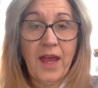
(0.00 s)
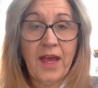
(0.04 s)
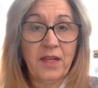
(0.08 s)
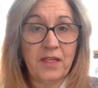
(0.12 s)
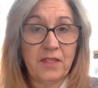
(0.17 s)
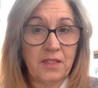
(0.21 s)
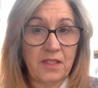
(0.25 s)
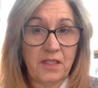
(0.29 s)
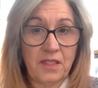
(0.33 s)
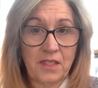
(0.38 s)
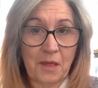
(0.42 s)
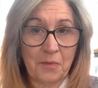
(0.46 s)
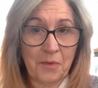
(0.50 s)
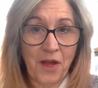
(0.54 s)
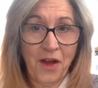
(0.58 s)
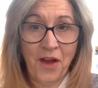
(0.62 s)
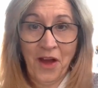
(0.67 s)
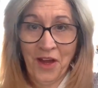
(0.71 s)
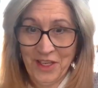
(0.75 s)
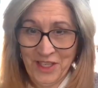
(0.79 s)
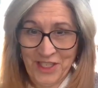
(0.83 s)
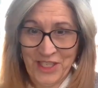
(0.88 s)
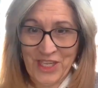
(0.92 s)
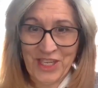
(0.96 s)
And it's the
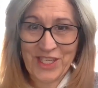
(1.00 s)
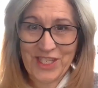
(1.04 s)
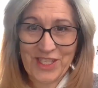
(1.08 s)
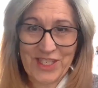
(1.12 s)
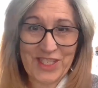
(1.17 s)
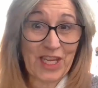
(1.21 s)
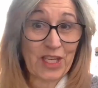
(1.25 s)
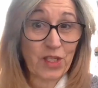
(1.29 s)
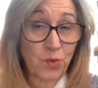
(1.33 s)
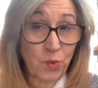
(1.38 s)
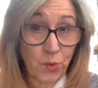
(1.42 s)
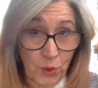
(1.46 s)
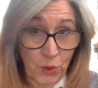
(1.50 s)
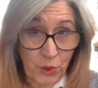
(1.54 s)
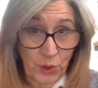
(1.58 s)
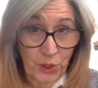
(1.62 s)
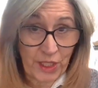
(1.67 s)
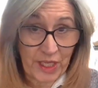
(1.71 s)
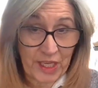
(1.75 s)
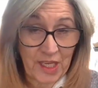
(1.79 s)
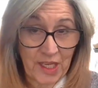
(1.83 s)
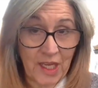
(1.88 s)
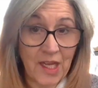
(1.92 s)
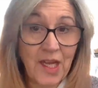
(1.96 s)
subconscious that's
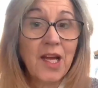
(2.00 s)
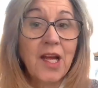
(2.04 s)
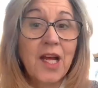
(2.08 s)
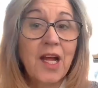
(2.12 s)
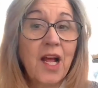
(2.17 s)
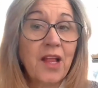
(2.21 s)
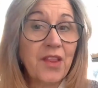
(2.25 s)
ruling.